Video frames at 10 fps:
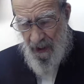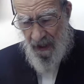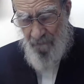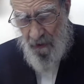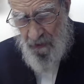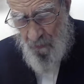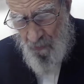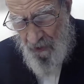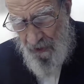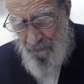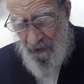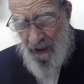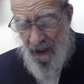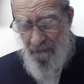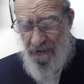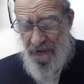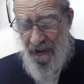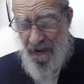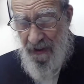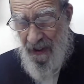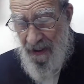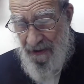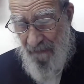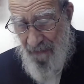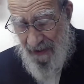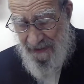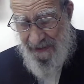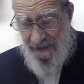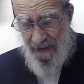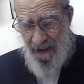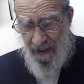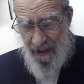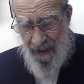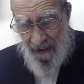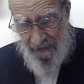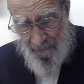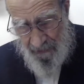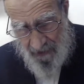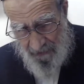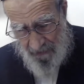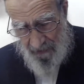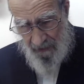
But the world becomes the, the base, the beginning.